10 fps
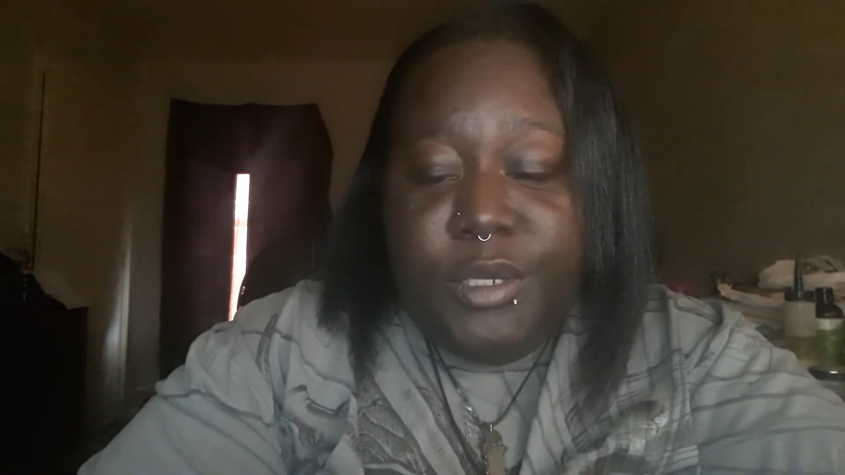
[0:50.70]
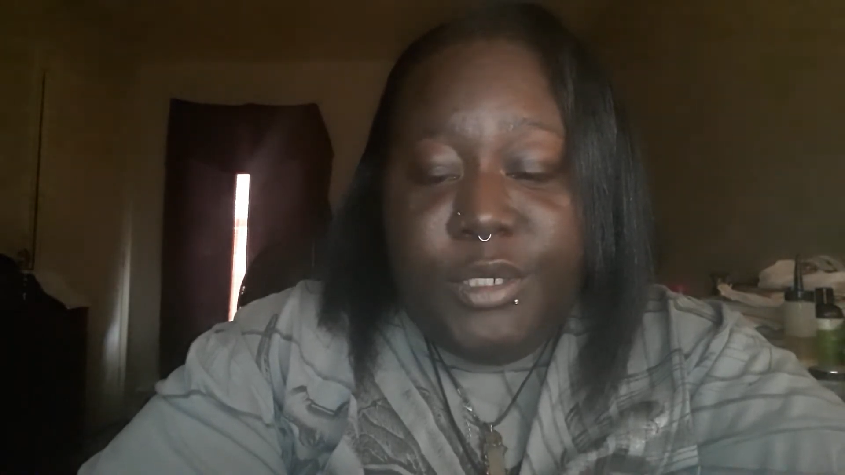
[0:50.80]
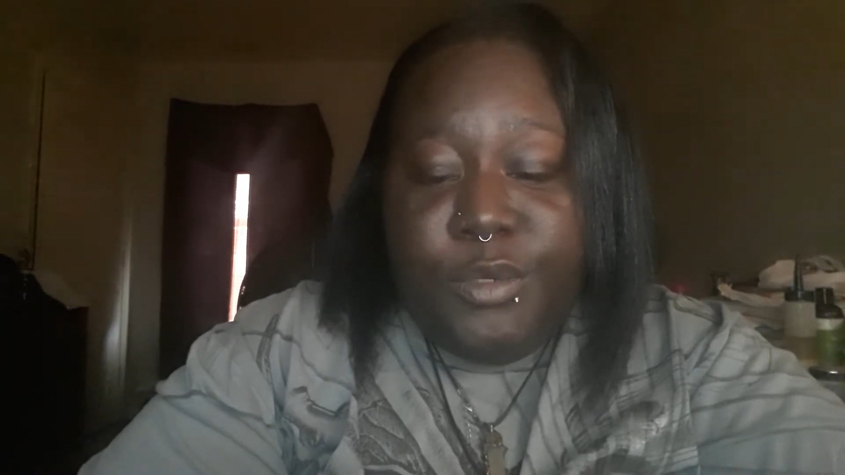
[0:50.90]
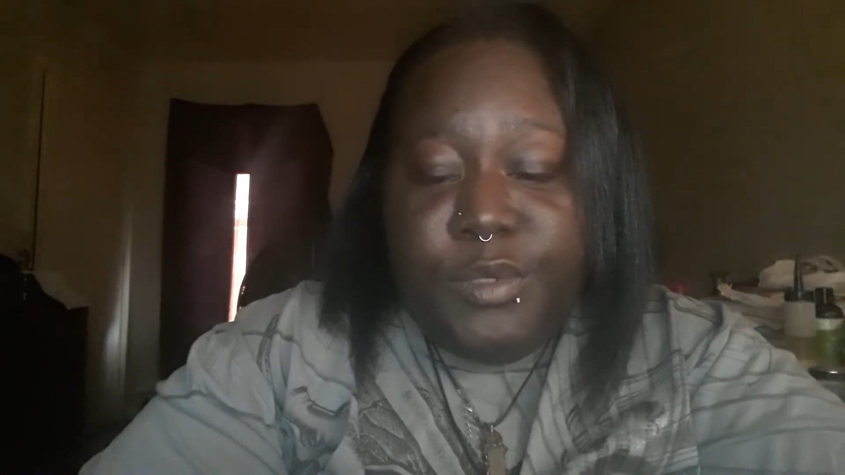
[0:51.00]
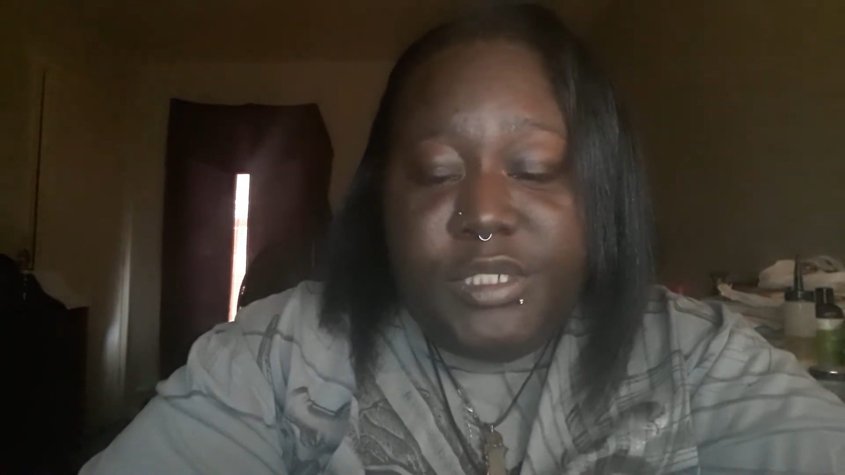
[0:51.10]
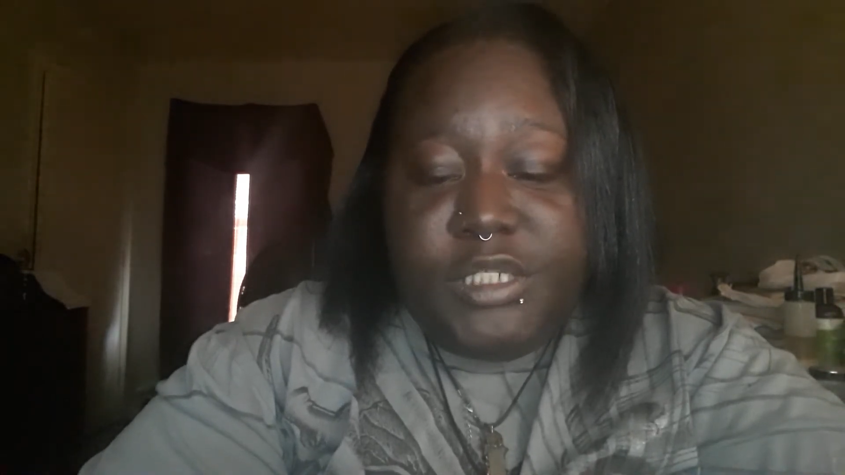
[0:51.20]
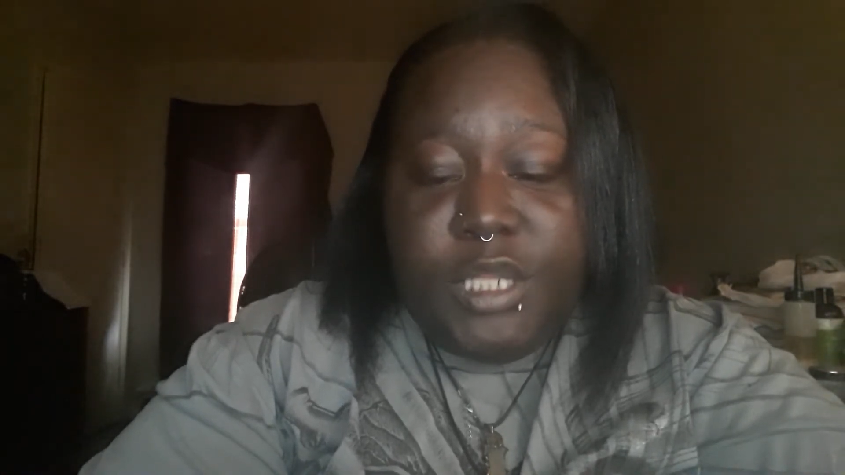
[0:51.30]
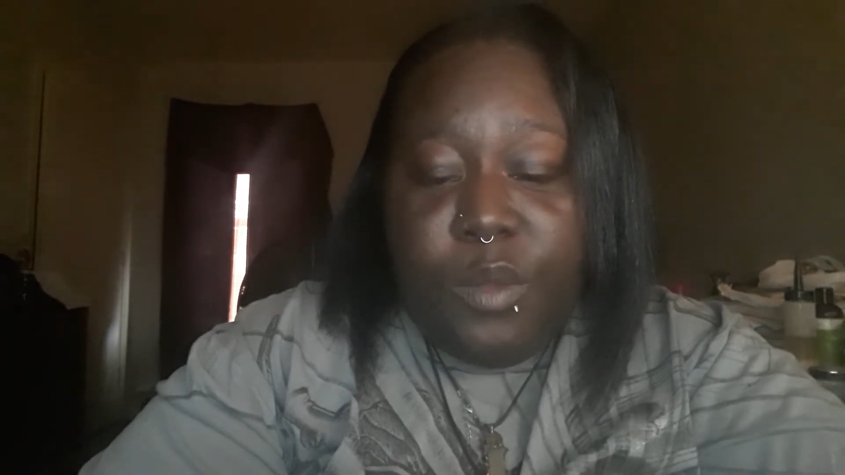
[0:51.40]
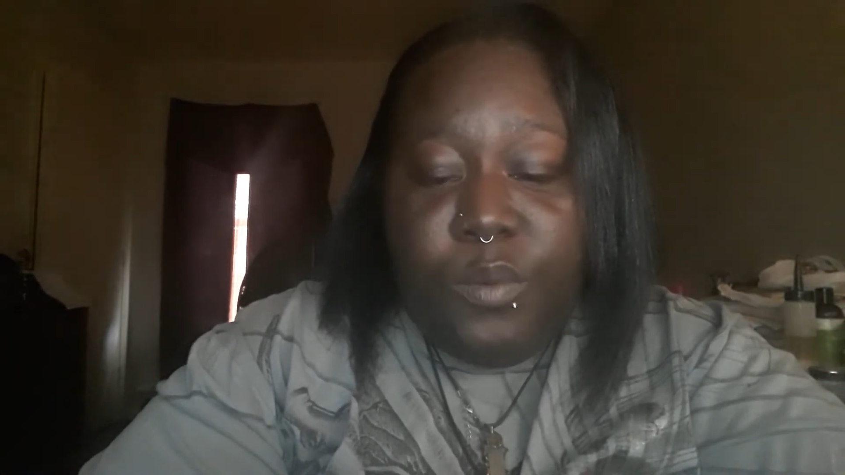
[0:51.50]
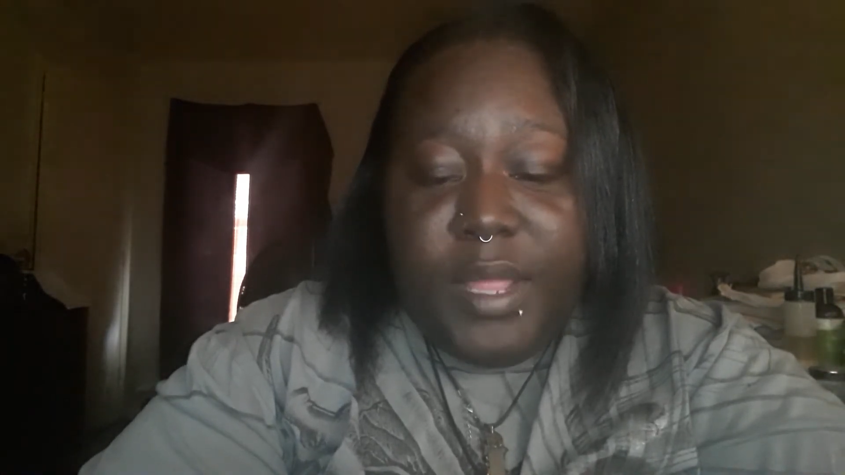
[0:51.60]
Doing
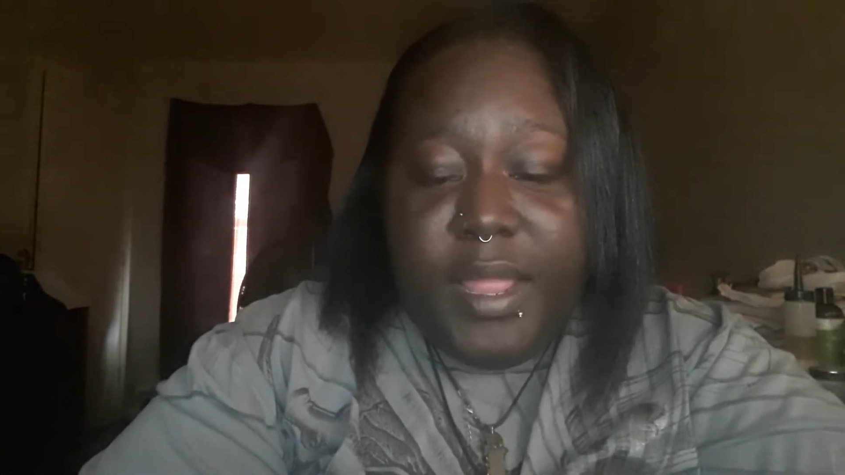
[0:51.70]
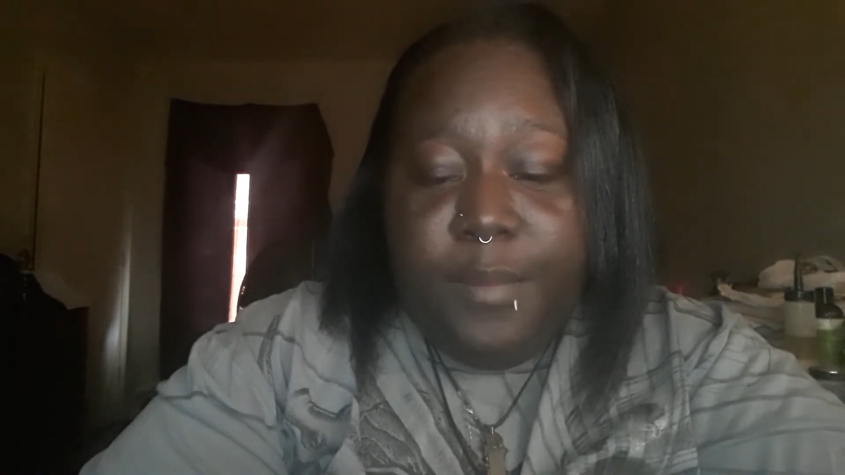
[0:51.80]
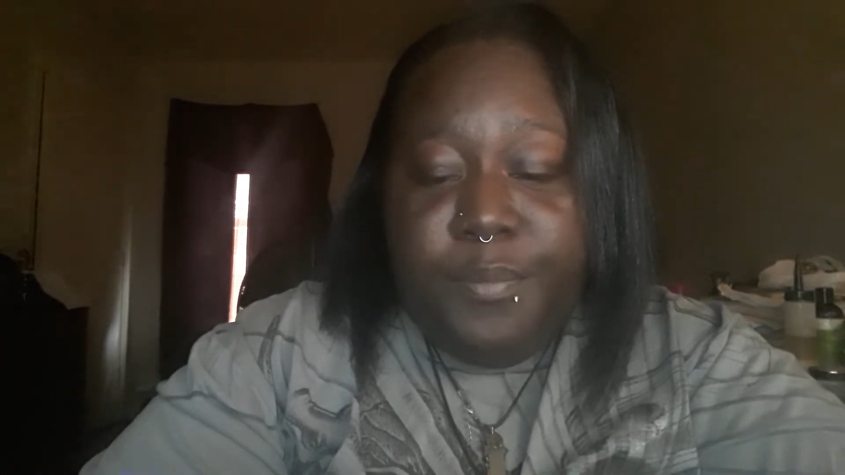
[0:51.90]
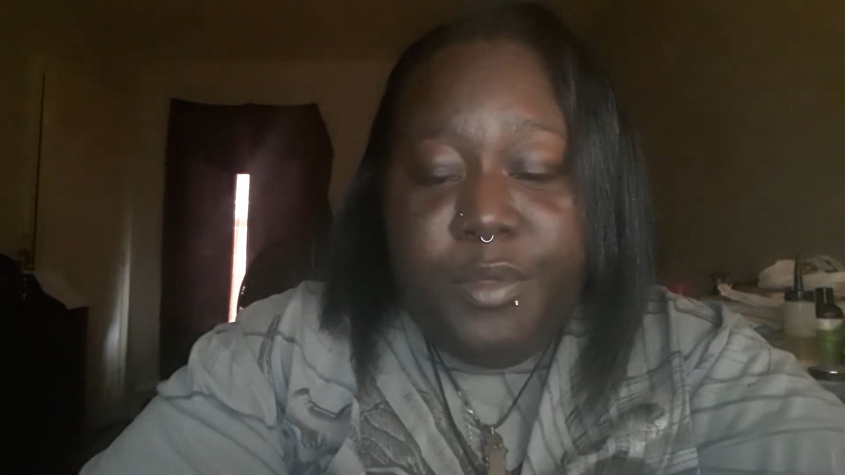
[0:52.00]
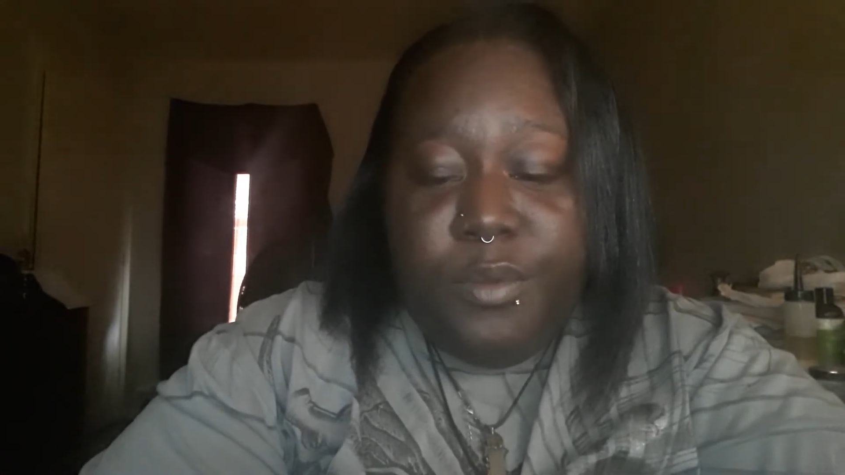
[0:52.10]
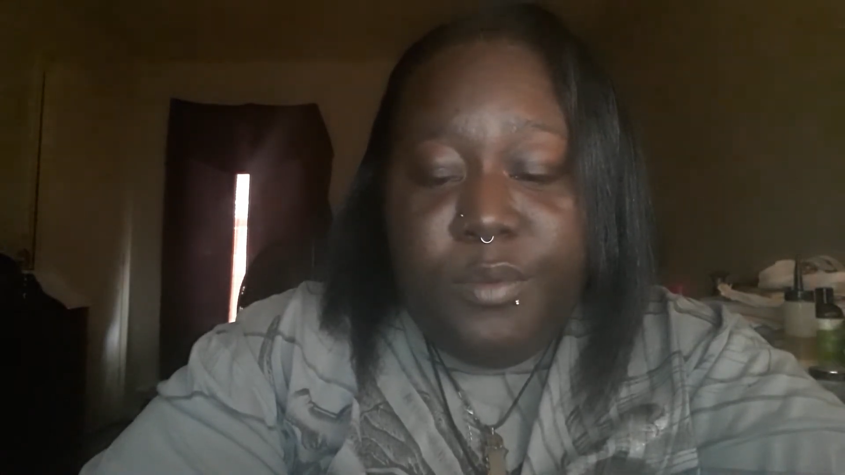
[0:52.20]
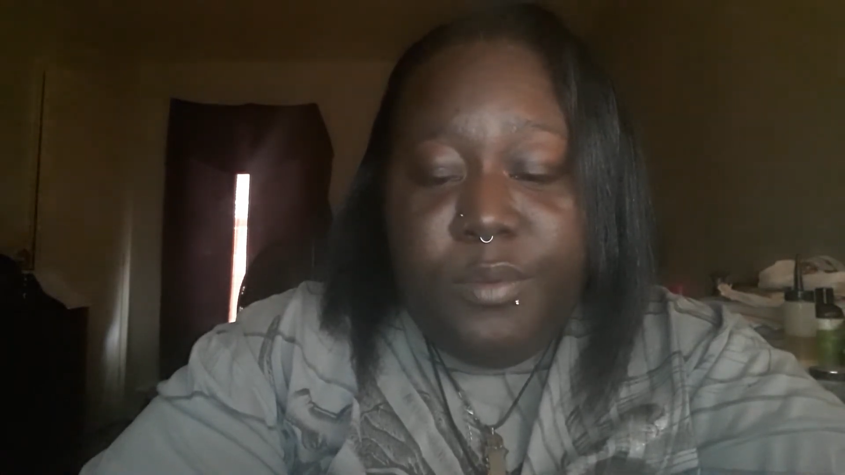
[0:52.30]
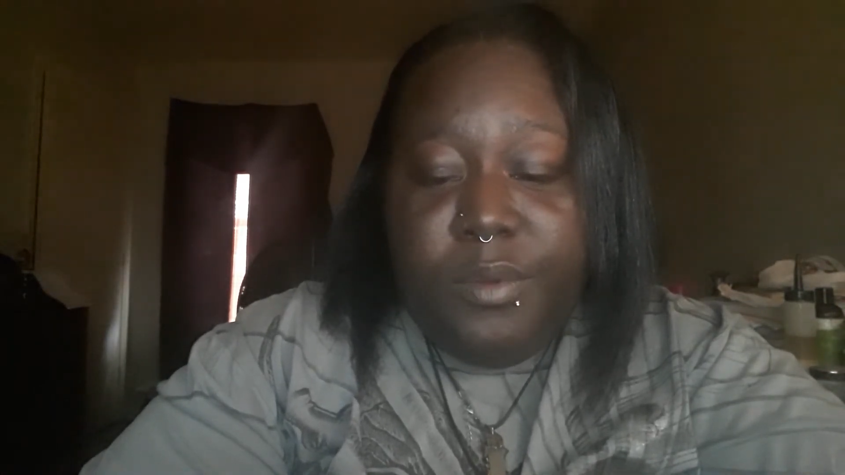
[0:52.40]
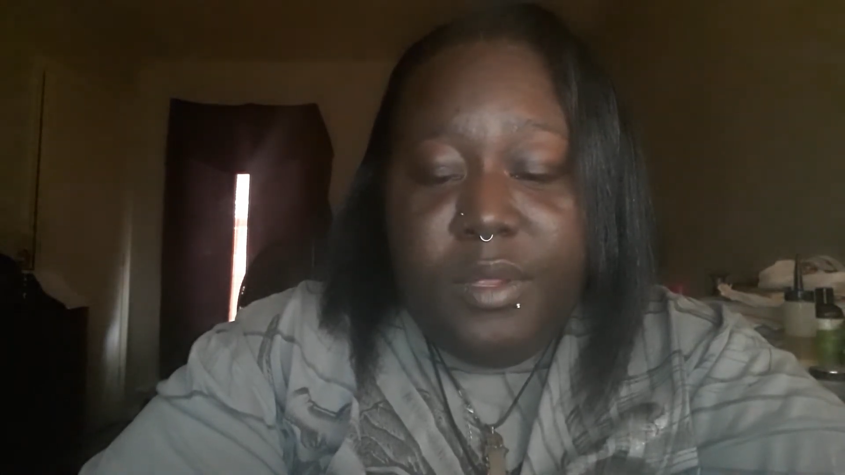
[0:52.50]
so will help you